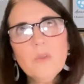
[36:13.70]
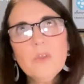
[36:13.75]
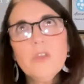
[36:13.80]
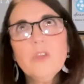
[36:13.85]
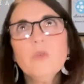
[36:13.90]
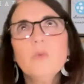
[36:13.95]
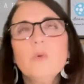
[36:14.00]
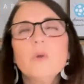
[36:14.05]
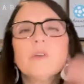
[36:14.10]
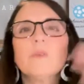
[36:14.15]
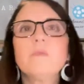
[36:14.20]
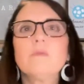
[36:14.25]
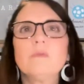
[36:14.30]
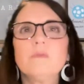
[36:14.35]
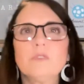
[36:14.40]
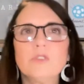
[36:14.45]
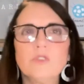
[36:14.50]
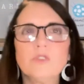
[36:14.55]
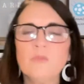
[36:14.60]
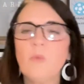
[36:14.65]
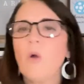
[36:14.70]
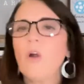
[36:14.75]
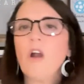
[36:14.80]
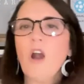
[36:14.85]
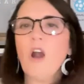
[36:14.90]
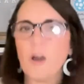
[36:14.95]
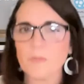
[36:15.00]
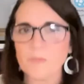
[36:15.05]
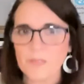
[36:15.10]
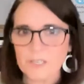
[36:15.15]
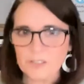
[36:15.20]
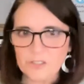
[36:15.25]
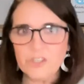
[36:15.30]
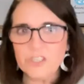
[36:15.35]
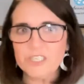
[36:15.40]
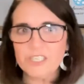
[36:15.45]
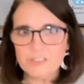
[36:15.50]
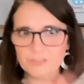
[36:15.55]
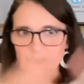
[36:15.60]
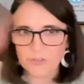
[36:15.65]
you would do more harm than
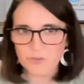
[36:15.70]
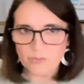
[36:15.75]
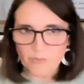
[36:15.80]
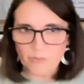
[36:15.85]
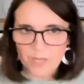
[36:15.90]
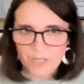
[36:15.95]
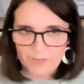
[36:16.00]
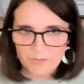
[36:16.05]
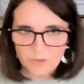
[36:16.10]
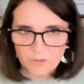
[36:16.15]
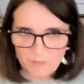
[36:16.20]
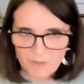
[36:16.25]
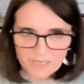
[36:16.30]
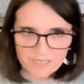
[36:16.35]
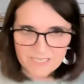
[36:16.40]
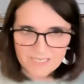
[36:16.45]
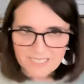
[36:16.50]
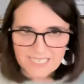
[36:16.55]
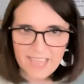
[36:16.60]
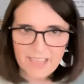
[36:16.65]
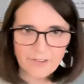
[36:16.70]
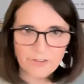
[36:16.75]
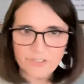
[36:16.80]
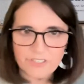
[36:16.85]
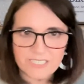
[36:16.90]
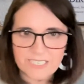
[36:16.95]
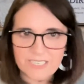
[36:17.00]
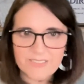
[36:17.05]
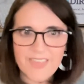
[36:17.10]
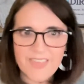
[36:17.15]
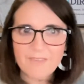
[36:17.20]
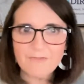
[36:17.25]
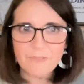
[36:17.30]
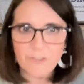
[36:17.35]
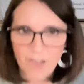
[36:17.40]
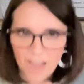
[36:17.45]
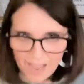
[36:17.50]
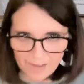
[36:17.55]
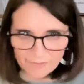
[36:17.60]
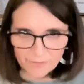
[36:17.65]
good if you standard did that
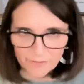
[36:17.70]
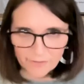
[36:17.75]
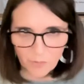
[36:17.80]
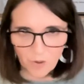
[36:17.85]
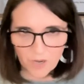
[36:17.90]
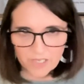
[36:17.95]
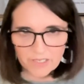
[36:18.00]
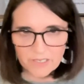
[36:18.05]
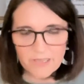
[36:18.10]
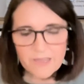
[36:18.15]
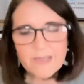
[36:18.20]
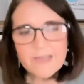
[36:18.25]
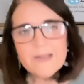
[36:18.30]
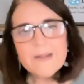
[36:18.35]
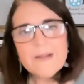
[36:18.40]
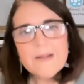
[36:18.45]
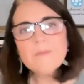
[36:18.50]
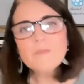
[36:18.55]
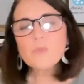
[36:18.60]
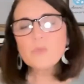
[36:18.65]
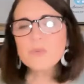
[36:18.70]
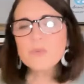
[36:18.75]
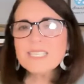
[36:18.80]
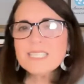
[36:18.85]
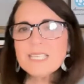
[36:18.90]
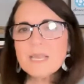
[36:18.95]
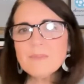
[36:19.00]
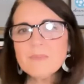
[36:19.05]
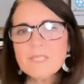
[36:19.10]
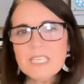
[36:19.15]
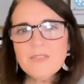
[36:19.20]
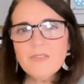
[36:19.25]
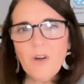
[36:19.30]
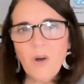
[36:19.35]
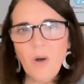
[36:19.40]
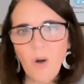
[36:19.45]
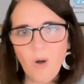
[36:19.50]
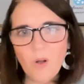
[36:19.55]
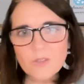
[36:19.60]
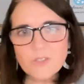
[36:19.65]
for everyone.
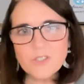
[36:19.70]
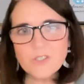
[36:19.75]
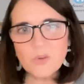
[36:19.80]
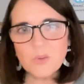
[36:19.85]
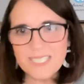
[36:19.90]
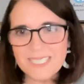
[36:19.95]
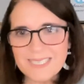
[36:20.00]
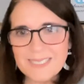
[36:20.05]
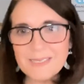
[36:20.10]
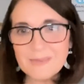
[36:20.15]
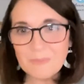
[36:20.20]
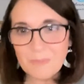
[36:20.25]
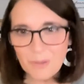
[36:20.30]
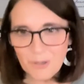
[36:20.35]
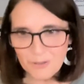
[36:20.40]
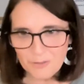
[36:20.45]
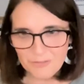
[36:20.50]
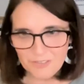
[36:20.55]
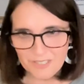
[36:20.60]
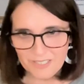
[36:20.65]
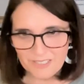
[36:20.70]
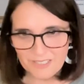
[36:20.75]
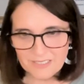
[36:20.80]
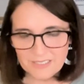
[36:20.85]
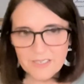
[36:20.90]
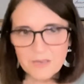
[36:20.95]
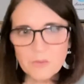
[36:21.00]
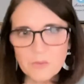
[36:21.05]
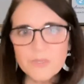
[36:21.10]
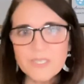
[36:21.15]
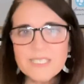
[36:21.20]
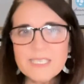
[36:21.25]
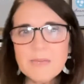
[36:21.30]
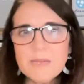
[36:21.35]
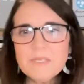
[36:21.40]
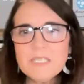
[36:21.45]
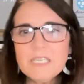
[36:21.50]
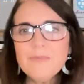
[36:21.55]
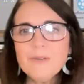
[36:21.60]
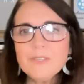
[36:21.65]
Receptiva also isn't perfect.
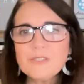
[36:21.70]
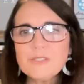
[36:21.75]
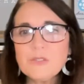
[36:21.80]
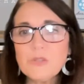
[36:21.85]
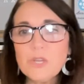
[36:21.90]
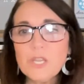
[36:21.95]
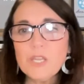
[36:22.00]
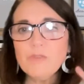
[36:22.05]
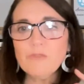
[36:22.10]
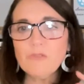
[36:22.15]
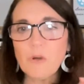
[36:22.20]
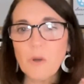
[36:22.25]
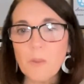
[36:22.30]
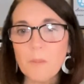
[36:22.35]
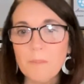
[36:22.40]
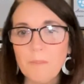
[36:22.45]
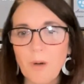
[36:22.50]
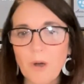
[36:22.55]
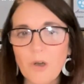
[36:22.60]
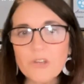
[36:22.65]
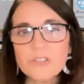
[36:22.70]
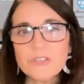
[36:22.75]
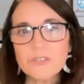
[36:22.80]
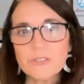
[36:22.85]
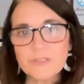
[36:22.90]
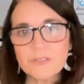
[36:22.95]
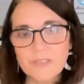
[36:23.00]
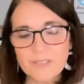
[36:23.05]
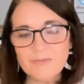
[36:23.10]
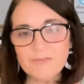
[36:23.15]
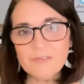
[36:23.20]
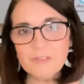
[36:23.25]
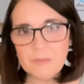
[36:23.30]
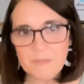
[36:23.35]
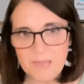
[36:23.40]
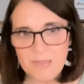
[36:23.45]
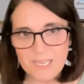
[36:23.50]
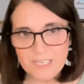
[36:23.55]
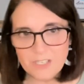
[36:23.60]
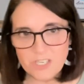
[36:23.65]
Receptiva is looking for a marker of
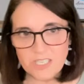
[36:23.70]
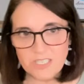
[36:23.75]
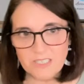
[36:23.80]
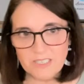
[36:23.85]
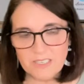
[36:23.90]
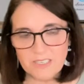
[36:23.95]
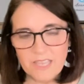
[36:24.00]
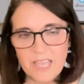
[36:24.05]
inflammation.